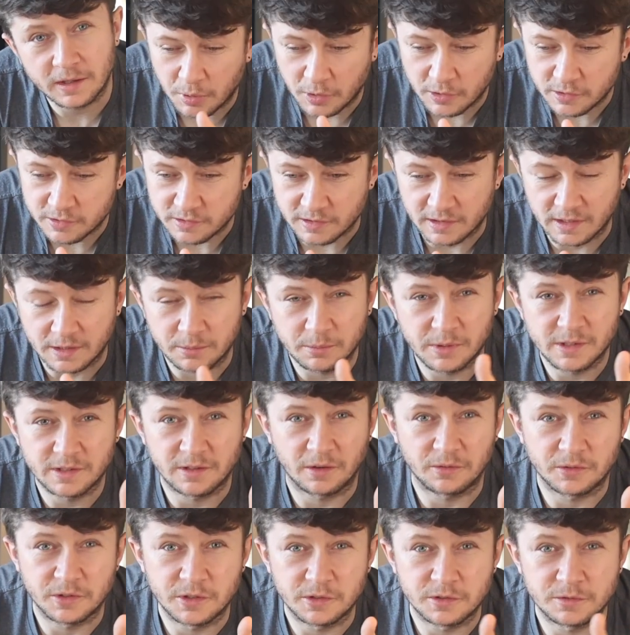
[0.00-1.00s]
Personally, we
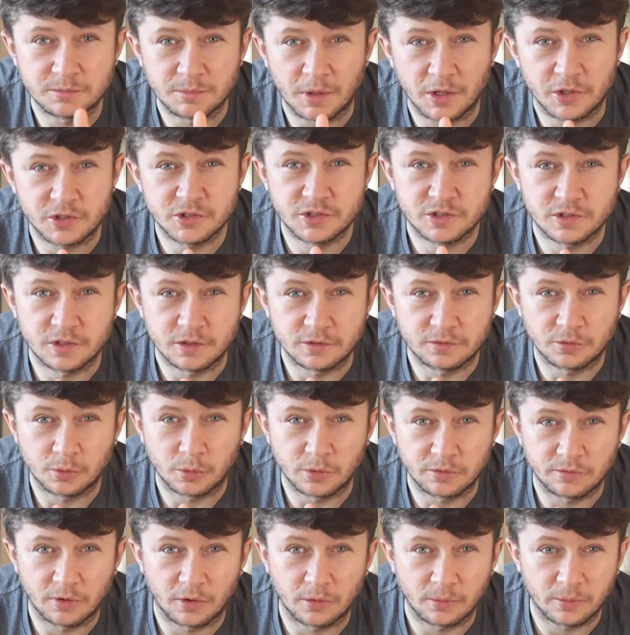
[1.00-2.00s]
don't use much
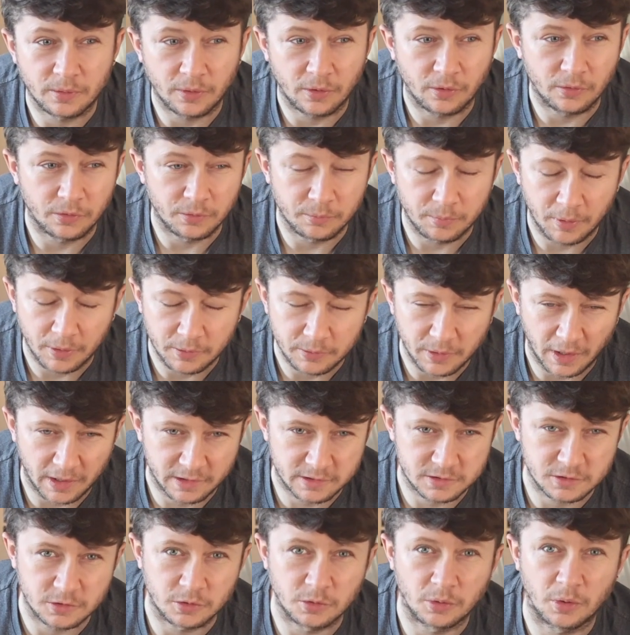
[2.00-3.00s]
240 volt on the boat
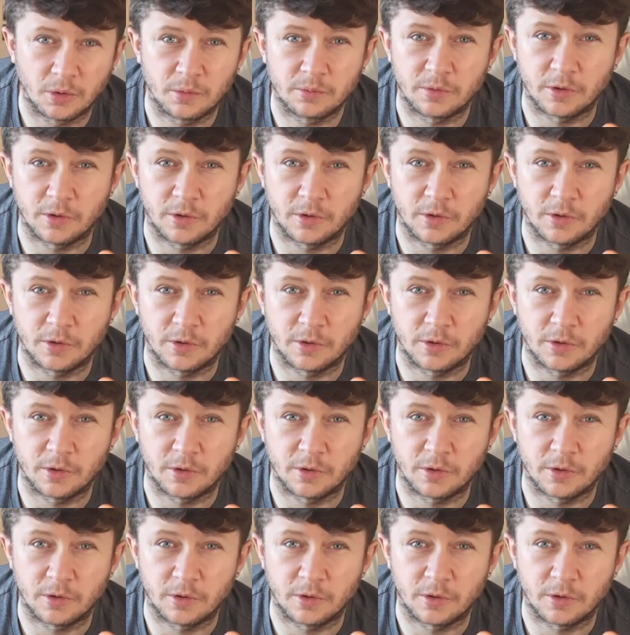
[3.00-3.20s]
at all.